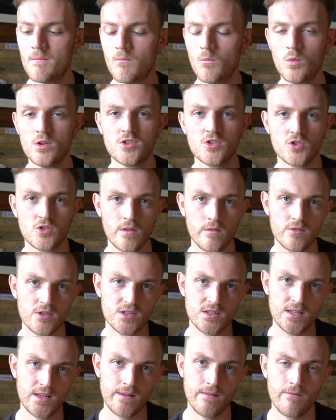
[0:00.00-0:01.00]
which is
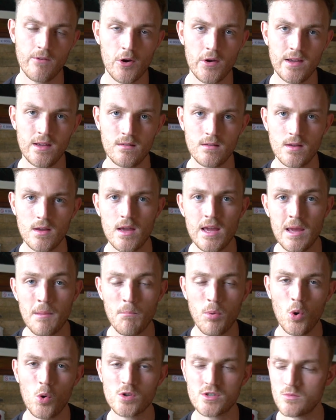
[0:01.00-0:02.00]
obviously very
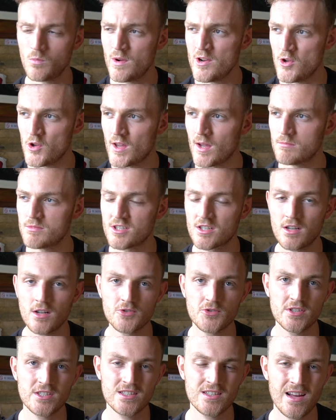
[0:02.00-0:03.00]
important when you come to
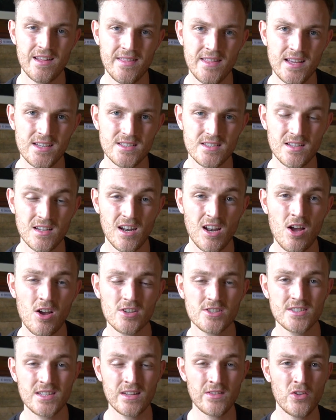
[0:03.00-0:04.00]
countries like this. The
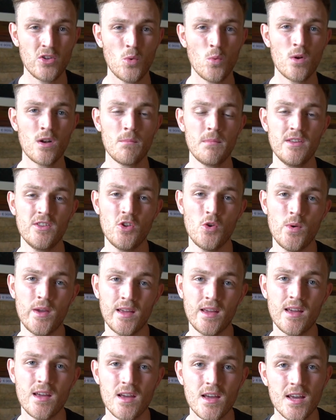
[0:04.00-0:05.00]
last thing that you want to be
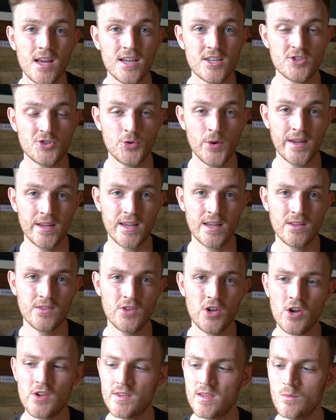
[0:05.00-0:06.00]
doing is drinking
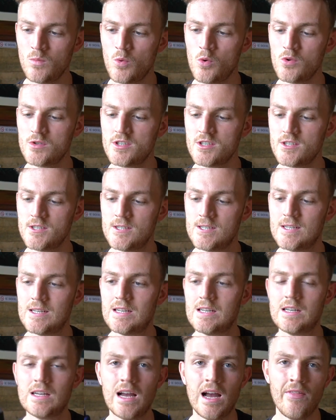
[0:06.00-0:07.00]
dirty water.
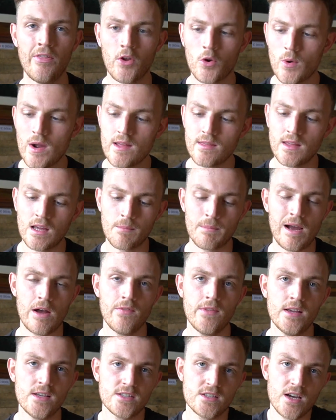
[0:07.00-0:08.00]
And the great thing about
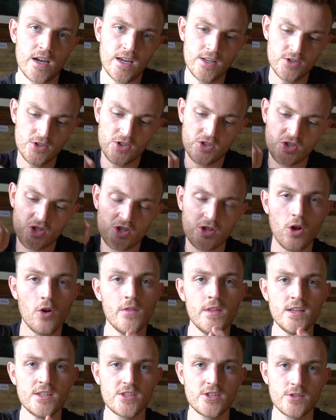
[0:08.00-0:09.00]
this, I can just
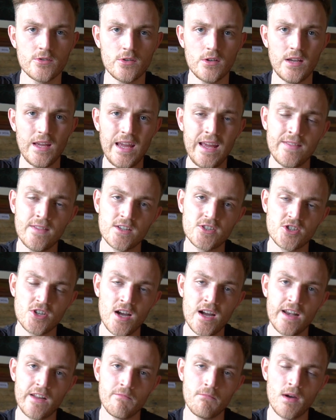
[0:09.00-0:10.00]
slot this in the
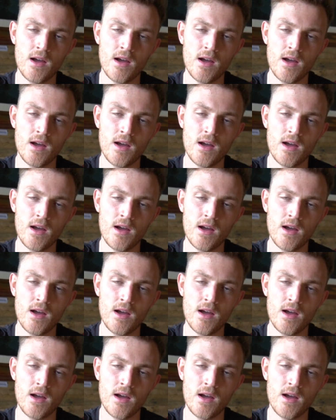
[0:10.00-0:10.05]
side of